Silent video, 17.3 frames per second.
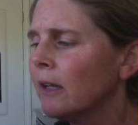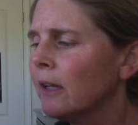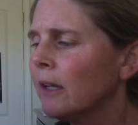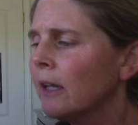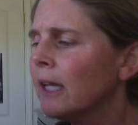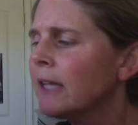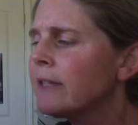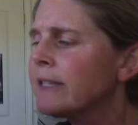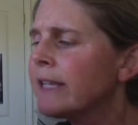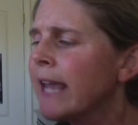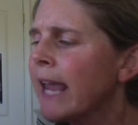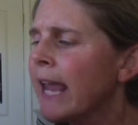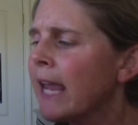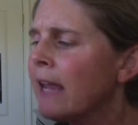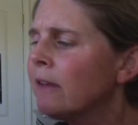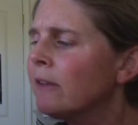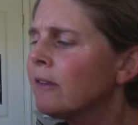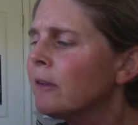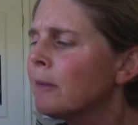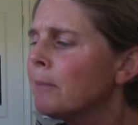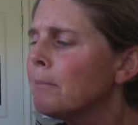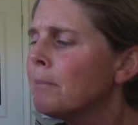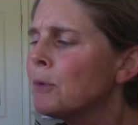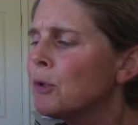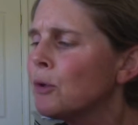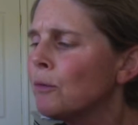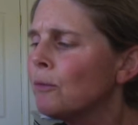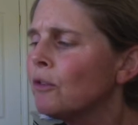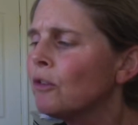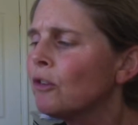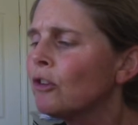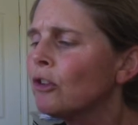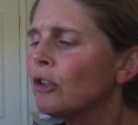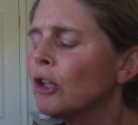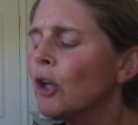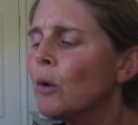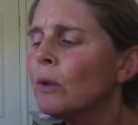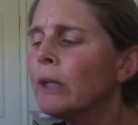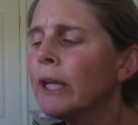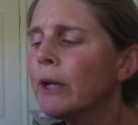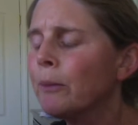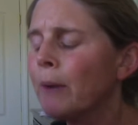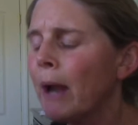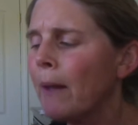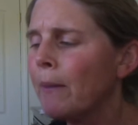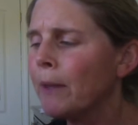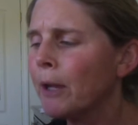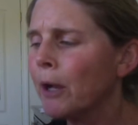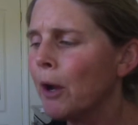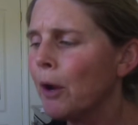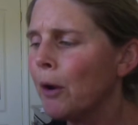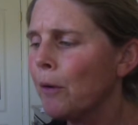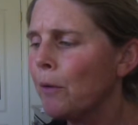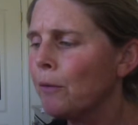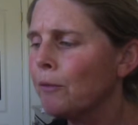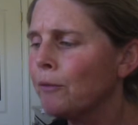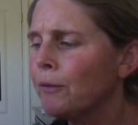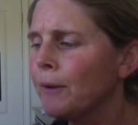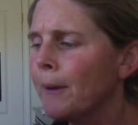His gaze moved slowly around the cove.